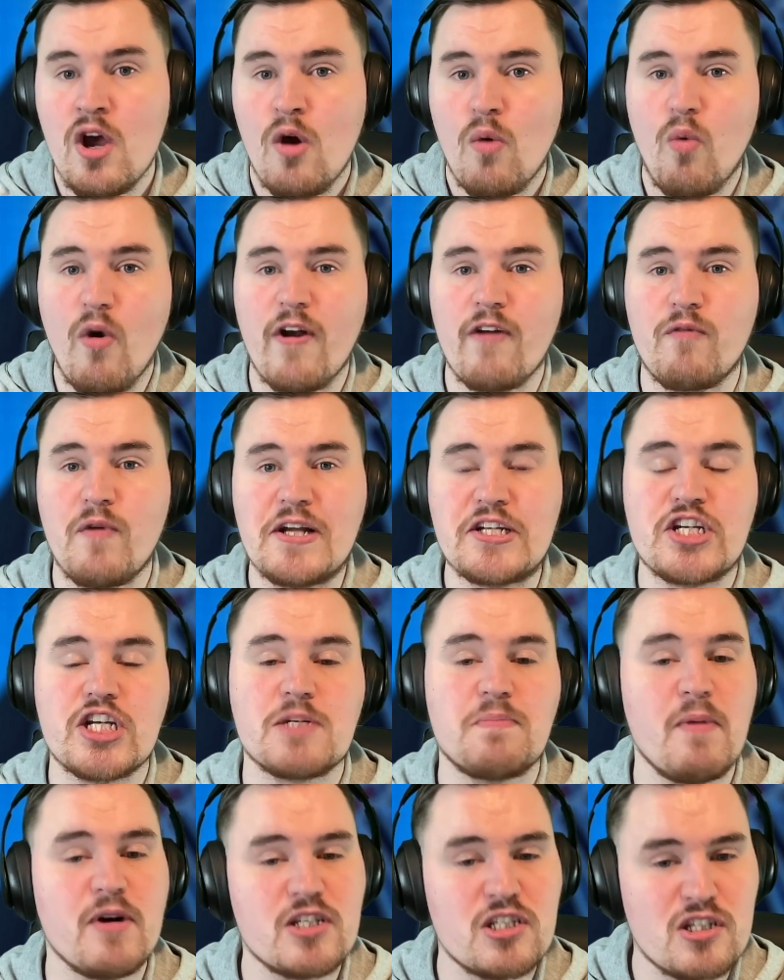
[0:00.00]
One of which
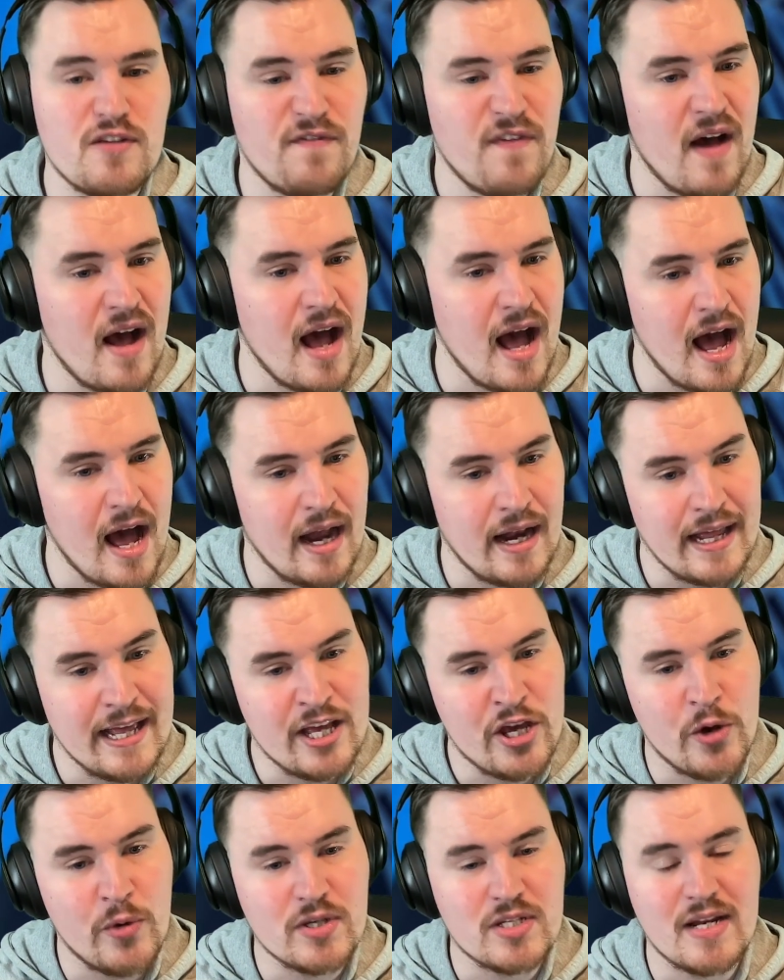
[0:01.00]
is Mustafa Ali,
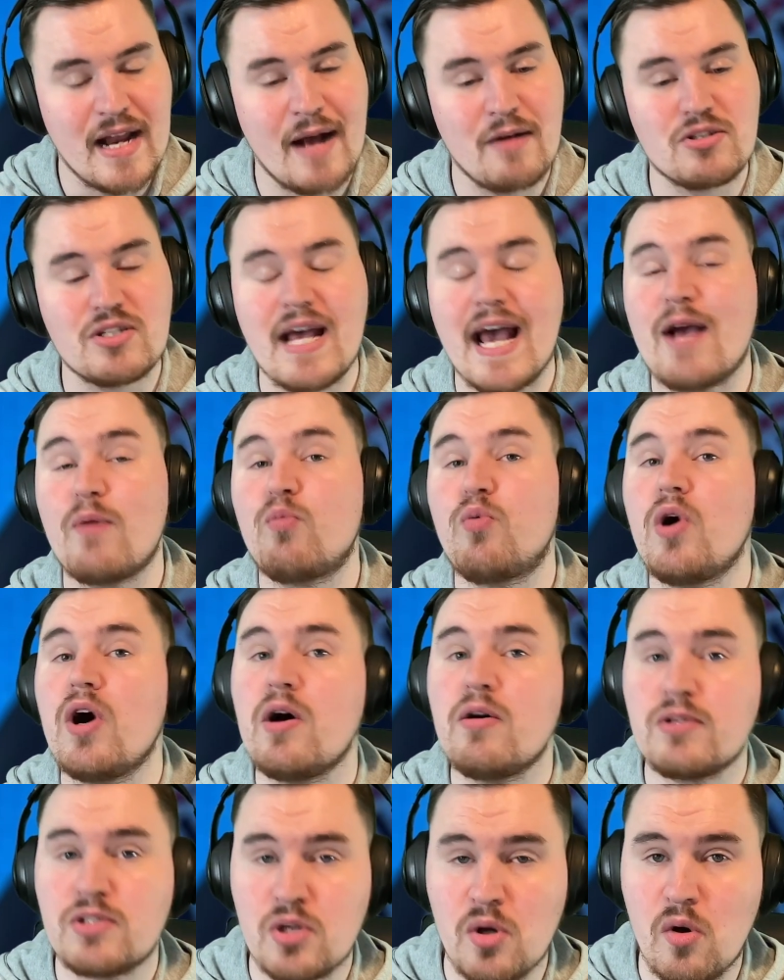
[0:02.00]
who has announced a
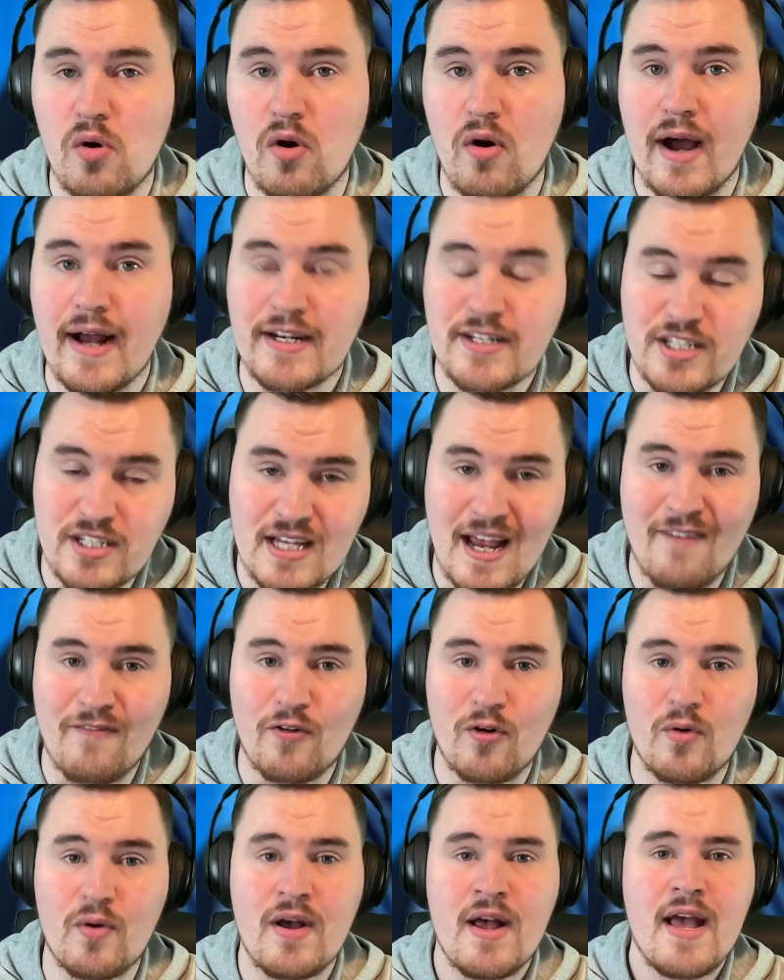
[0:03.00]
world tour and
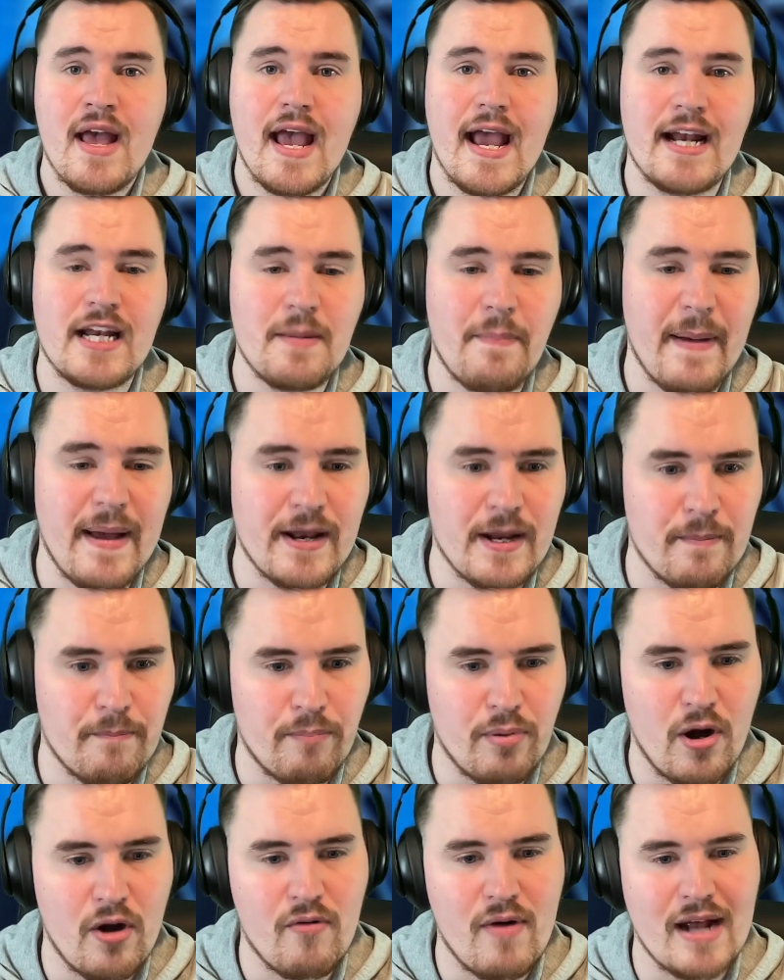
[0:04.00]
several independent
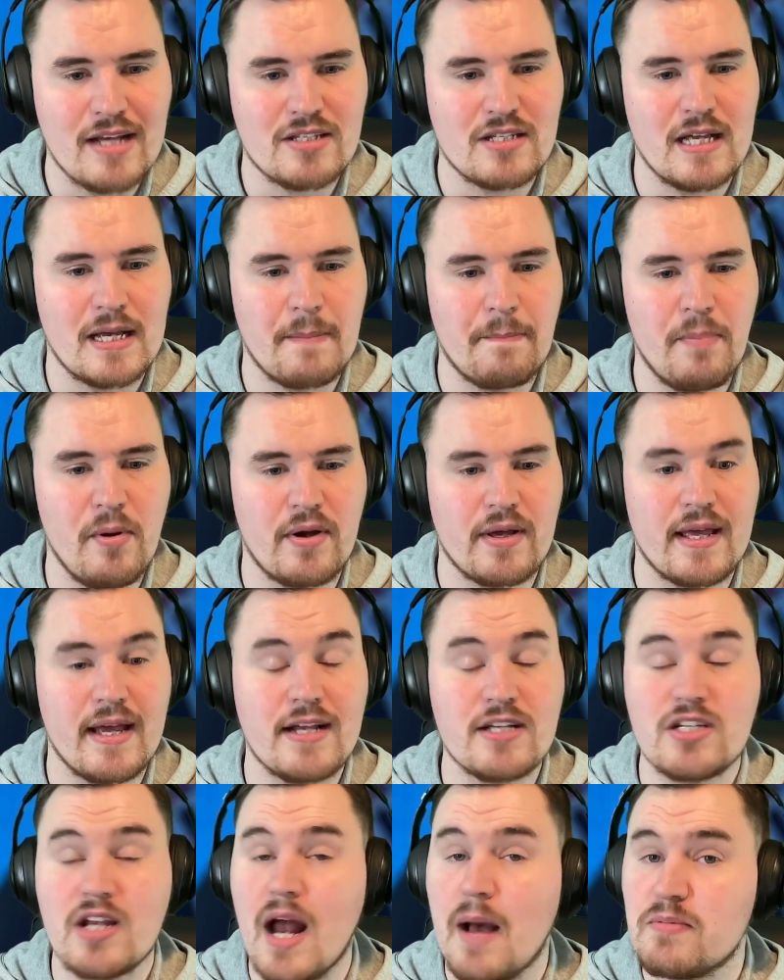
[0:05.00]
pro wrestling
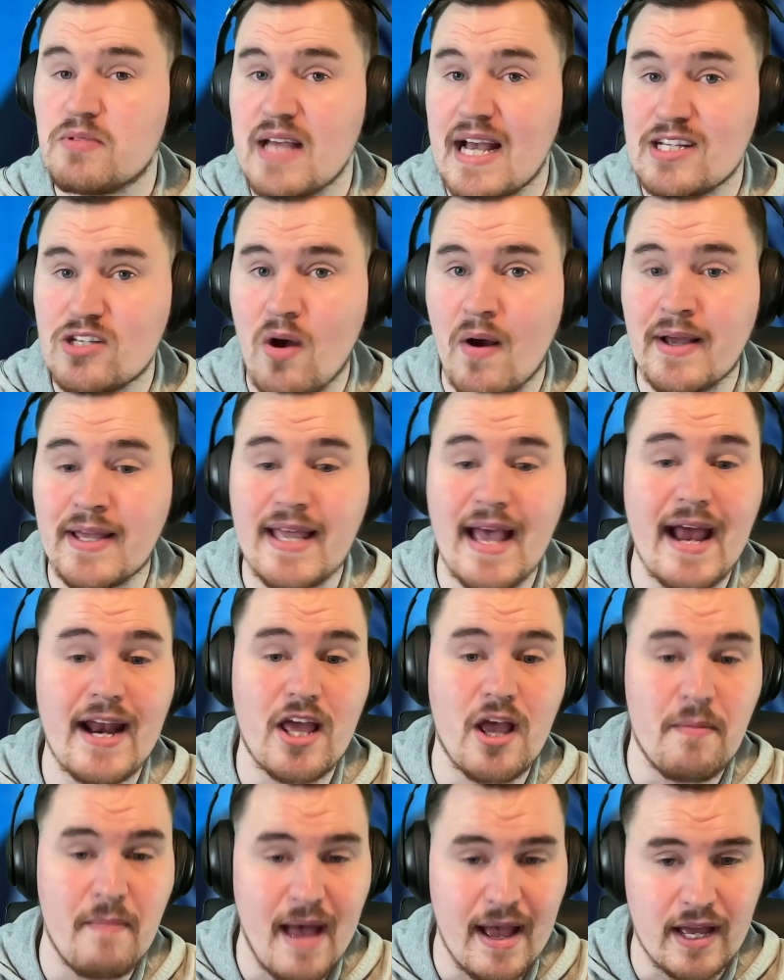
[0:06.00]
bookings. An update on
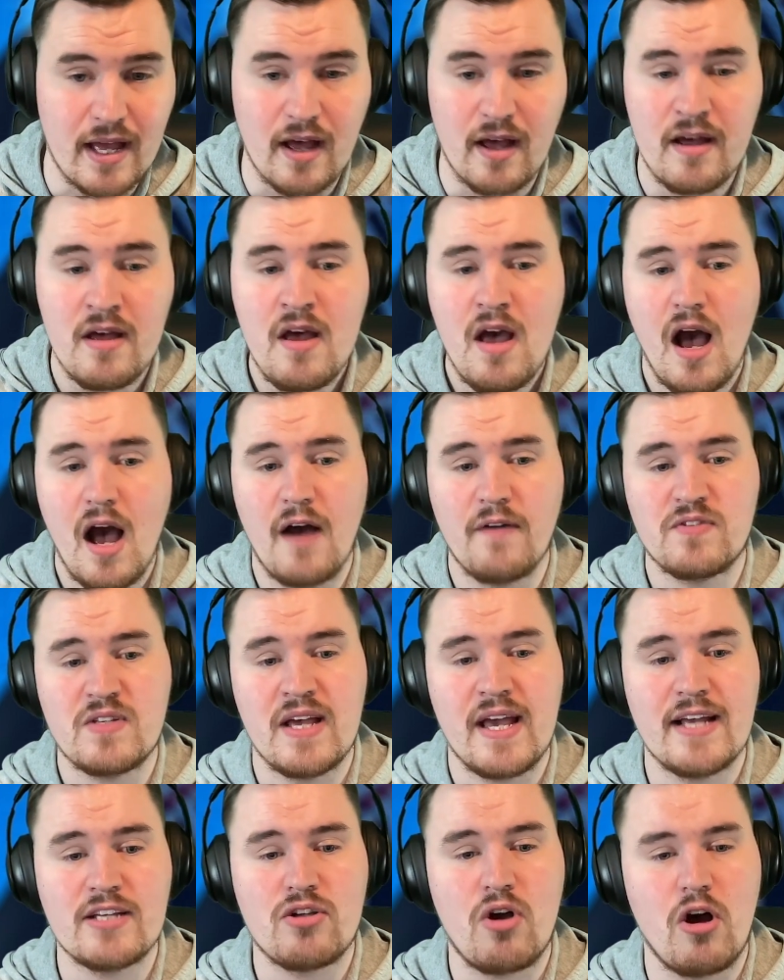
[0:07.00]
Kenny Omega after
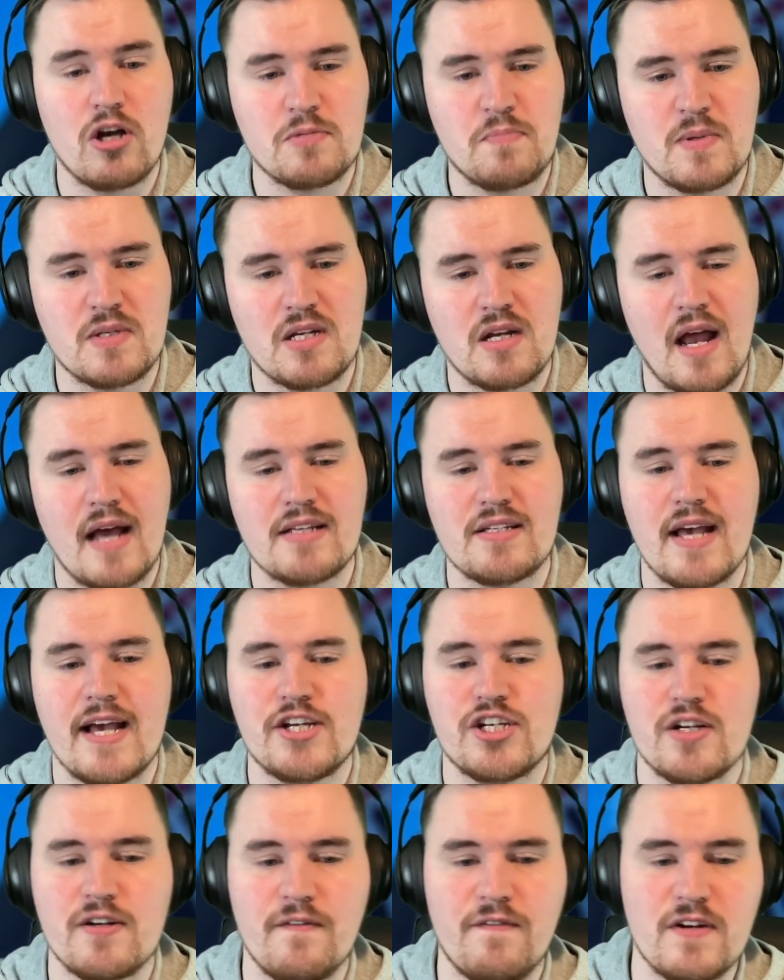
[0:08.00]
his
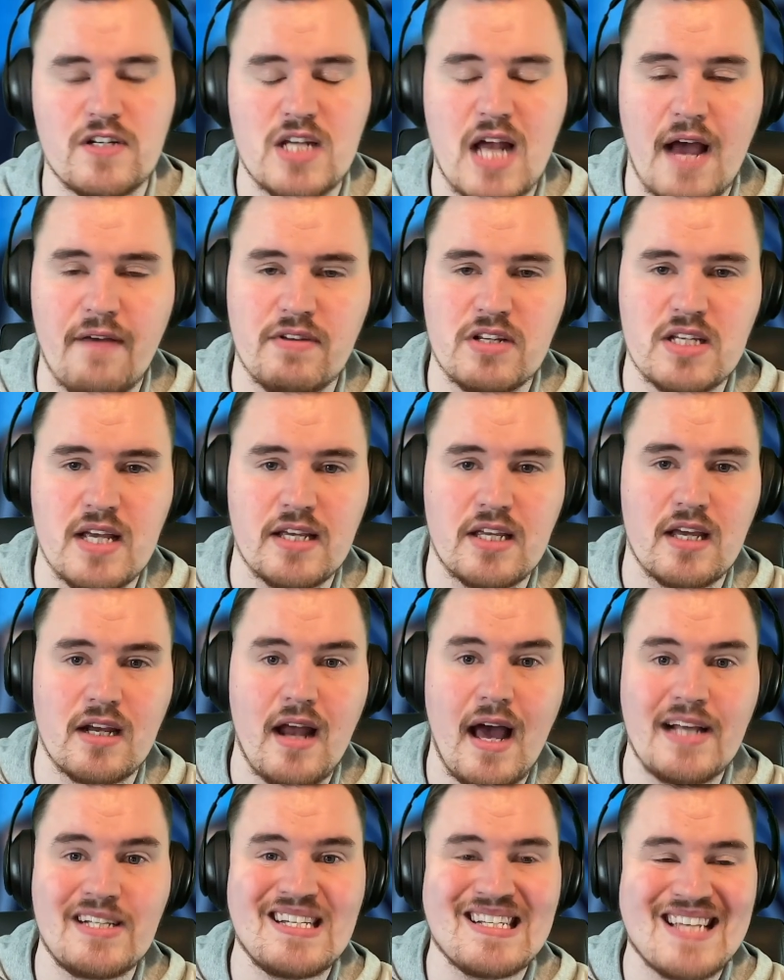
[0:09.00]
hospitalization for
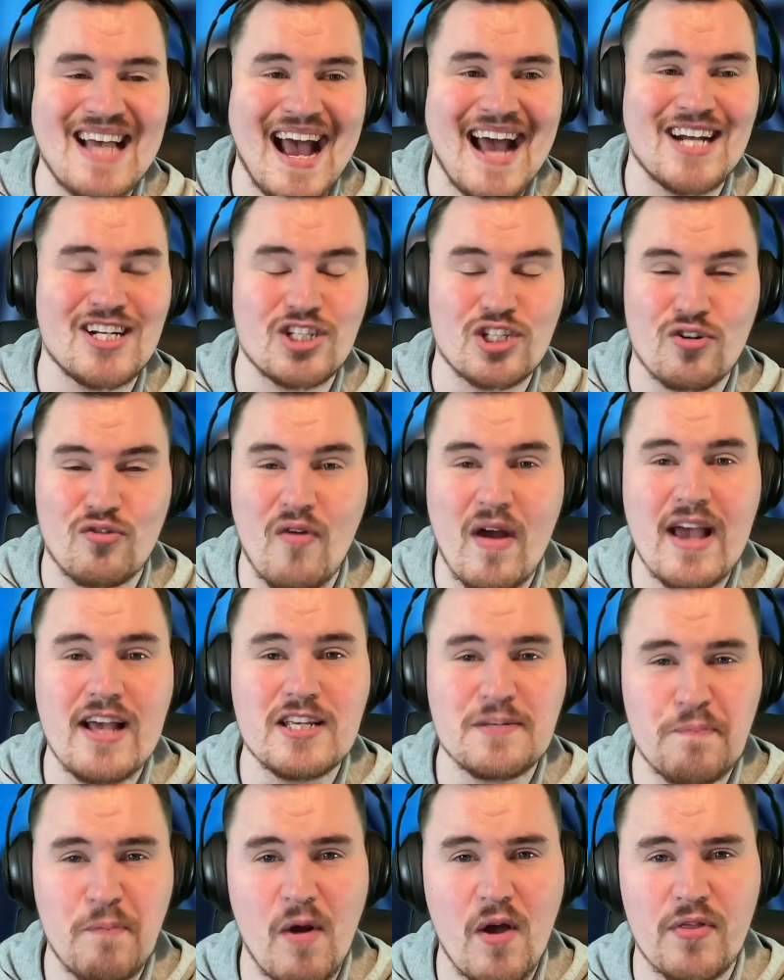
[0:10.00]
diverticulitis, and
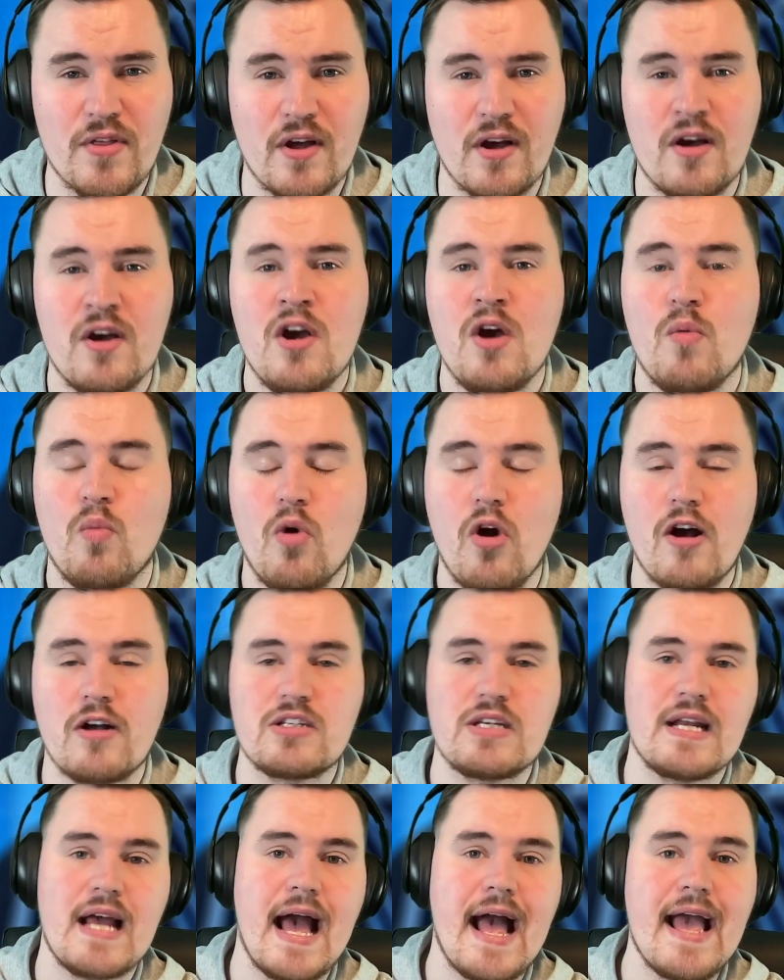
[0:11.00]
Saraya's brother
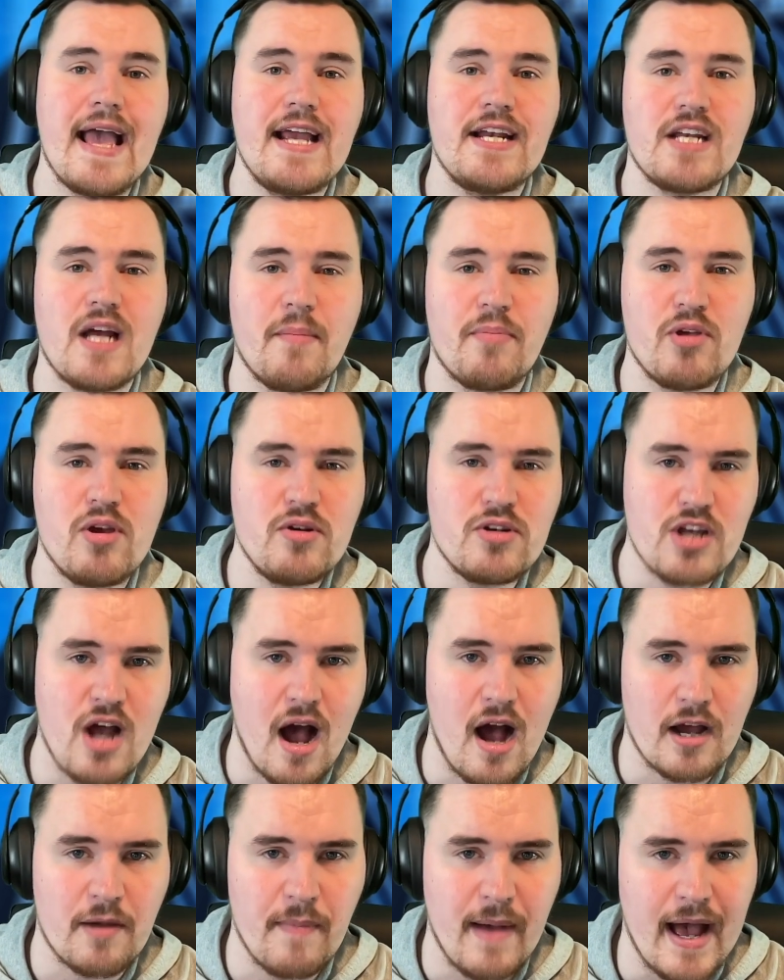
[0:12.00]
works an AEW
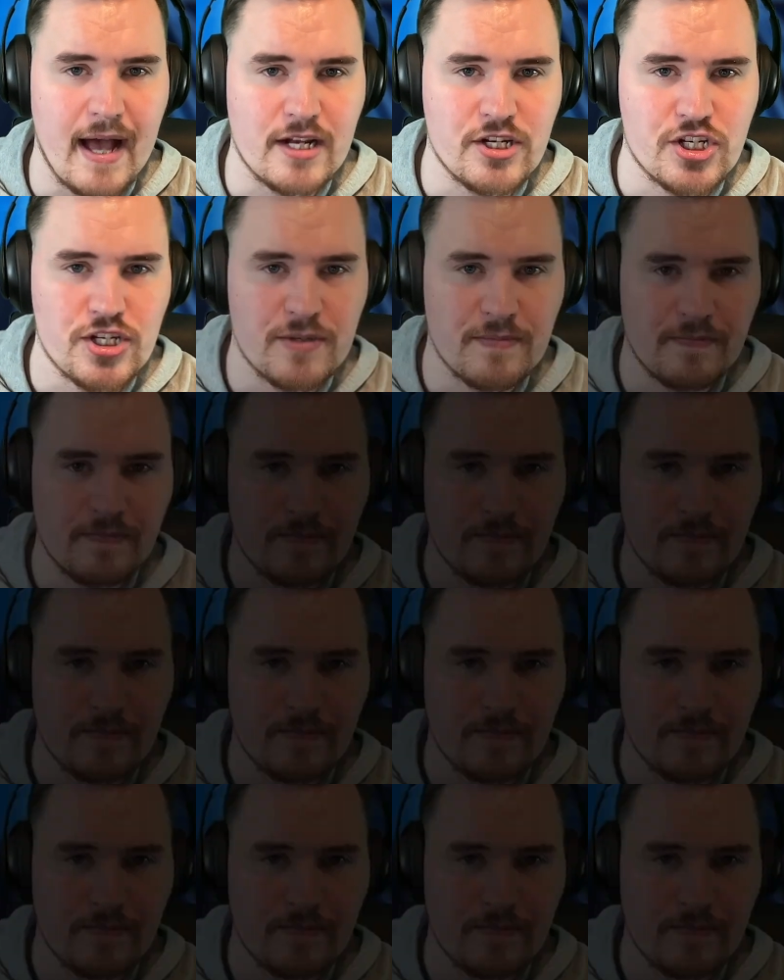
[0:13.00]
dark match.